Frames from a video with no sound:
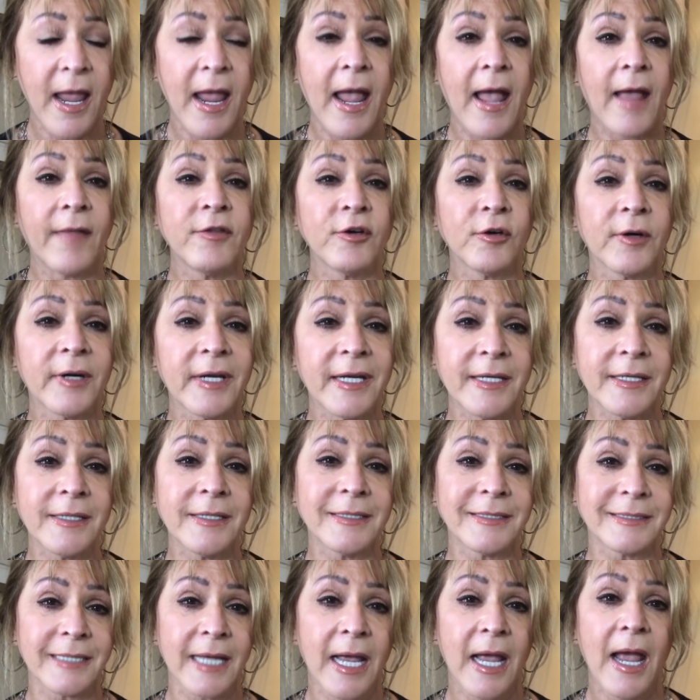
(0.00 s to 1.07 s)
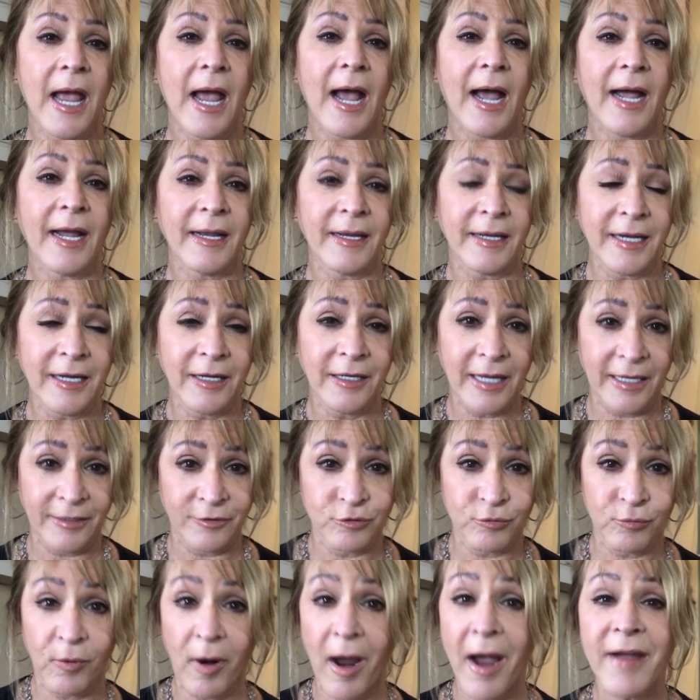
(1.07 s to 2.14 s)
And there is a, a
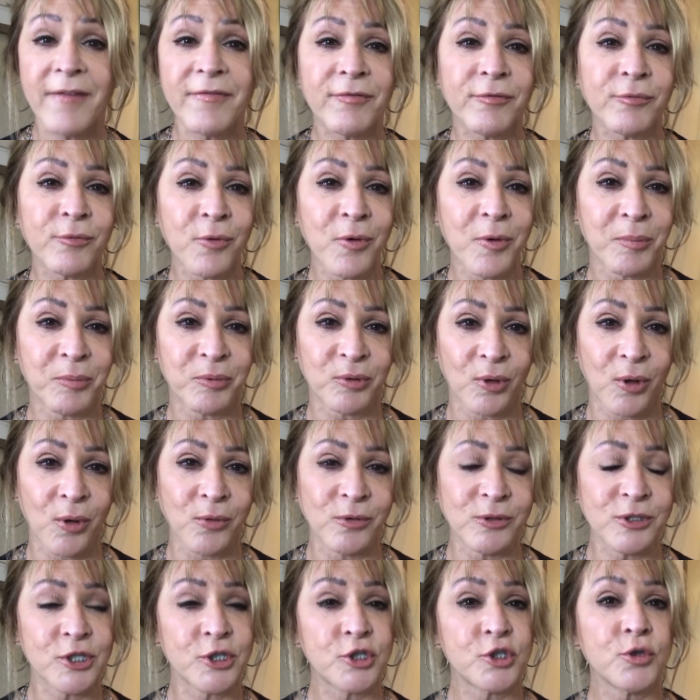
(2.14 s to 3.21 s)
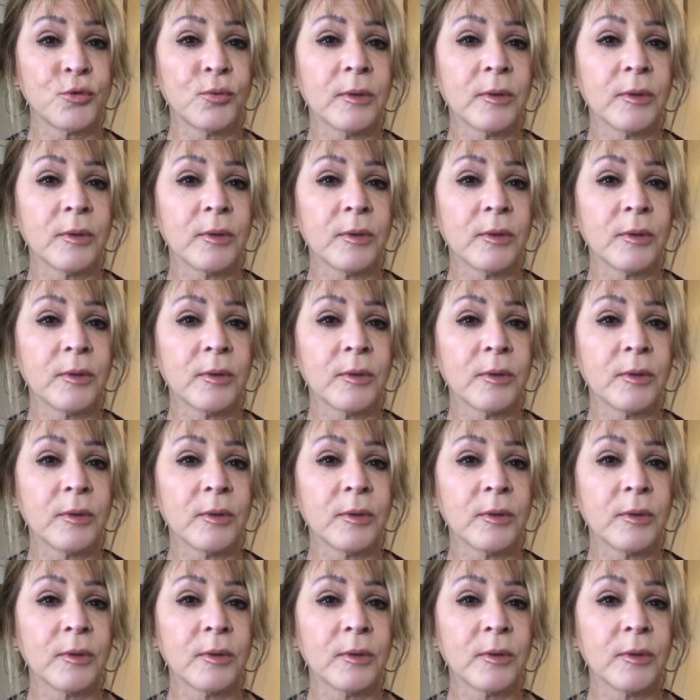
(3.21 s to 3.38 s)
drive through approach to